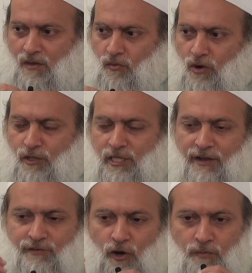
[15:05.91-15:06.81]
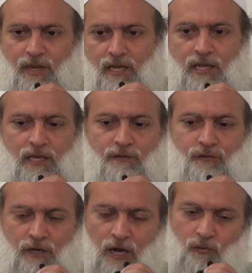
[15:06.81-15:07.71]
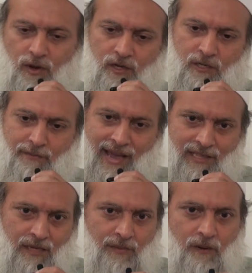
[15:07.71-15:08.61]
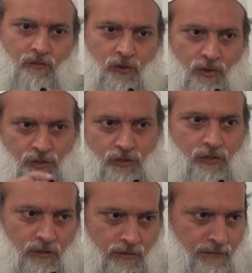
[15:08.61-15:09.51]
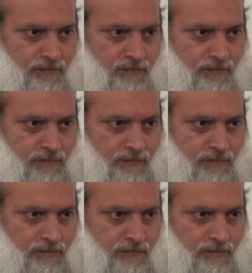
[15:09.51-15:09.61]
words have no meaning if you're not willing to back them up with what you do.